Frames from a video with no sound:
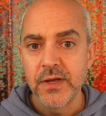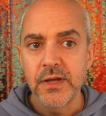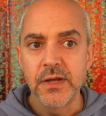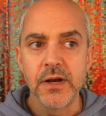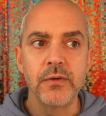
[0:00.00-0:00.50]

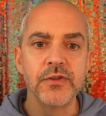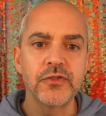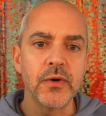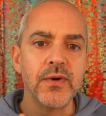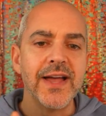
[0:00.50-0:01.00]
You know, and
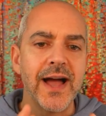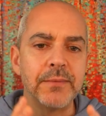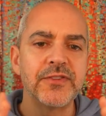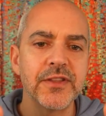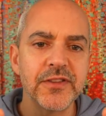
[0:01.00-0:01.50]
so
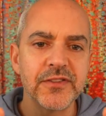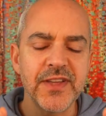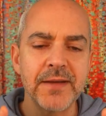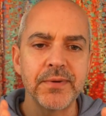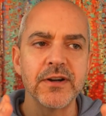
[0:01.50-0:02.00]
I'm still the
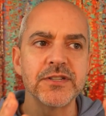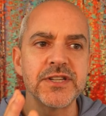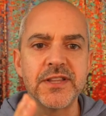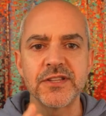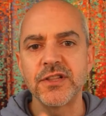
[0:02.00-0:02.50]
same
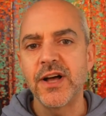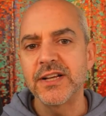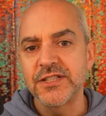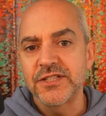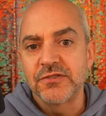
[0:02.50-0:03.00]
person. And this
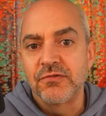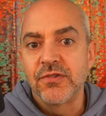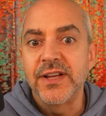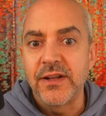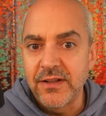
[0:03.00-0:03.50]
loss isn't
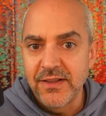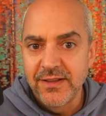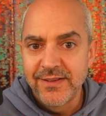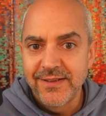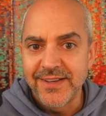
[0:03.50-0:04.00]
real.
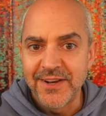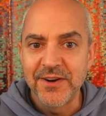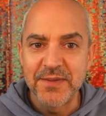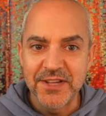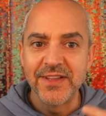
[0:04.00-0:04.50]
You know
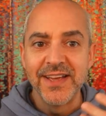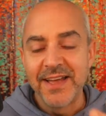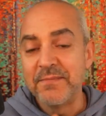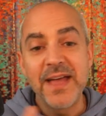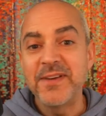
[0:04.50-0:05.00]
what I mean?
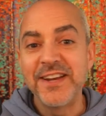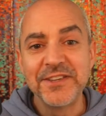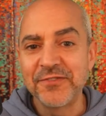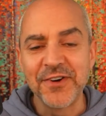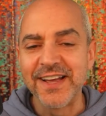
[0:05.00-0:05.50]
And maybe it
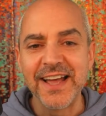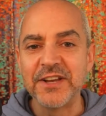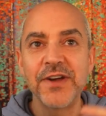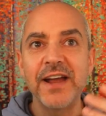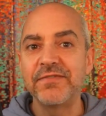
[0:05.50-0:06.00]
is for you. Again,
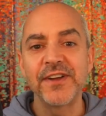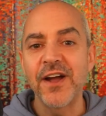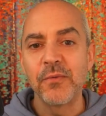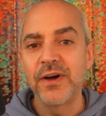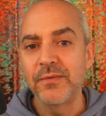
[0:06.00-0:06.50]
you got to figure
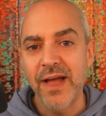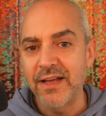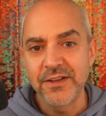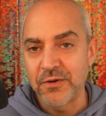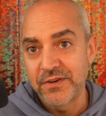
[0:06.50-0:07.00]
out
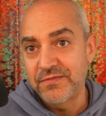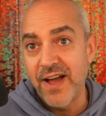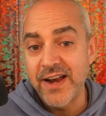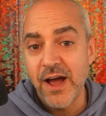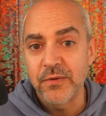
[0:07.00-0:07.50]
what, you know,
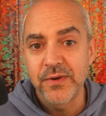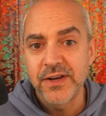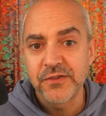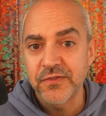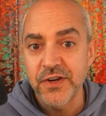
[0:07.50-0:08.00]
define how
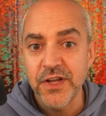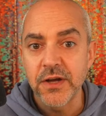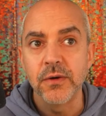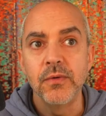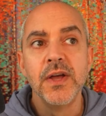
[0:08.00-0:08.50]
it is for
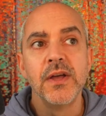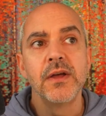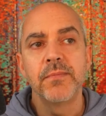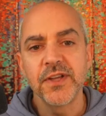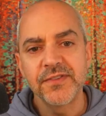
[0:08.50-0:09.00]
you.
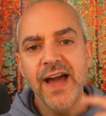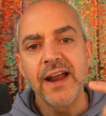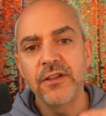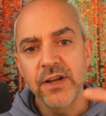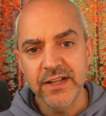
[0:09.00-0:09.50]
But you've got
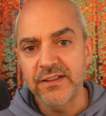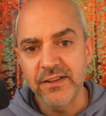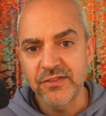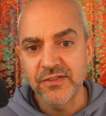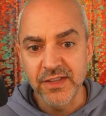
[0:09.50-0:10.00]
to look at
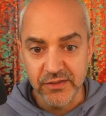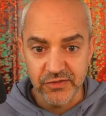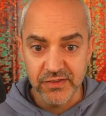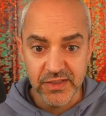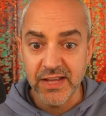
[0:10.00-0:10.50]
this
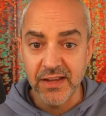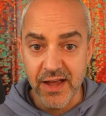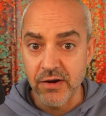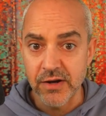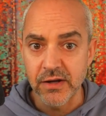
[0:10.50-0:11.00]
thing,
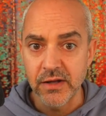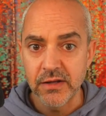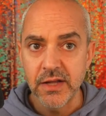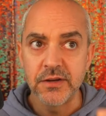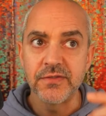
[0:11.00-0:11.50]
Erica,
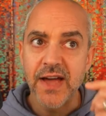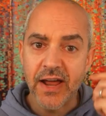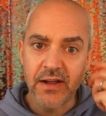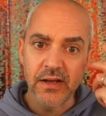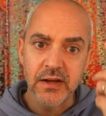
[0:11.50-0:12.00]
and you've
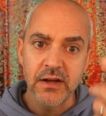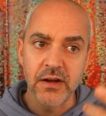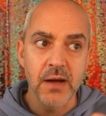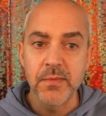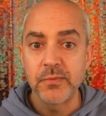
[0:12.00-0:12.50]
got to
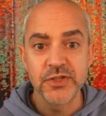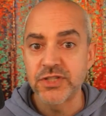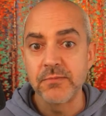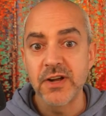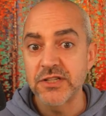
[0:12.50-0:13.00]
come up with
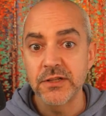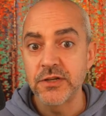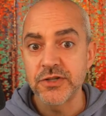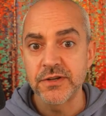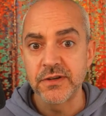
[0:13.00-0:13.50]
some
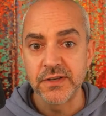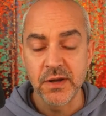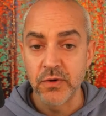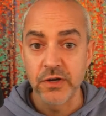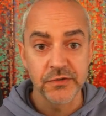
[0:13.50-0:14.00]
resolution that works